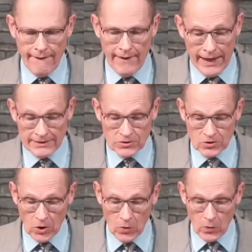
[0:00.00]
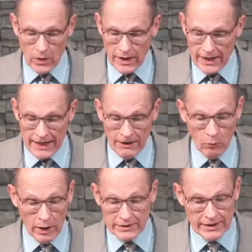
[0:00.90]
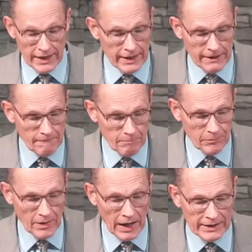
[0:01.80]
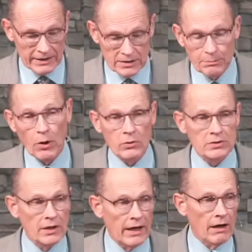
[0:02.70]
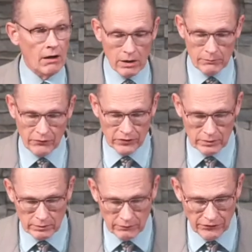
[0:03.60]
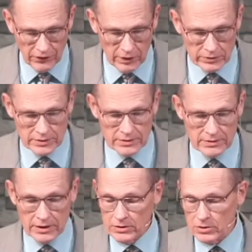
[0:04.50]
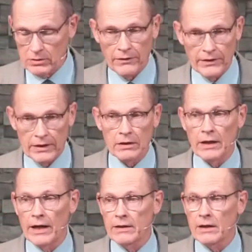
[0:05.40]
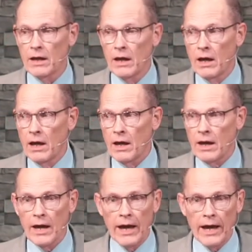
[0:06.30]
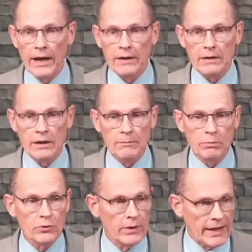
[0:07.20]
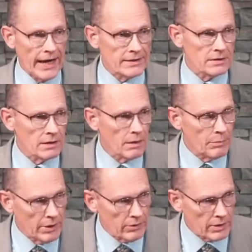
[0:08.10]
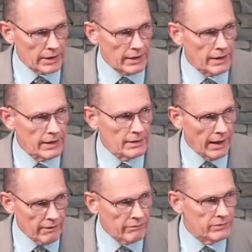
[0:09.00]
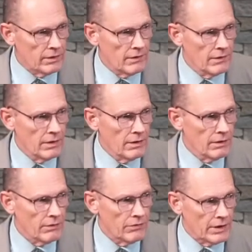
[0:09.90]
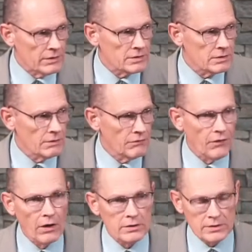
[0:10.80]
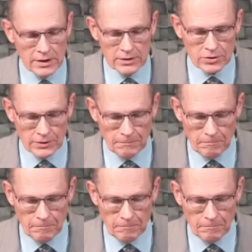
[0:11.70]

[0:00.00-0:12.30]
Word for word: and so uh, one day, I exposed a harmful false teacher on the internet, and he blew a gasket. Apparently, he loved this false teacher.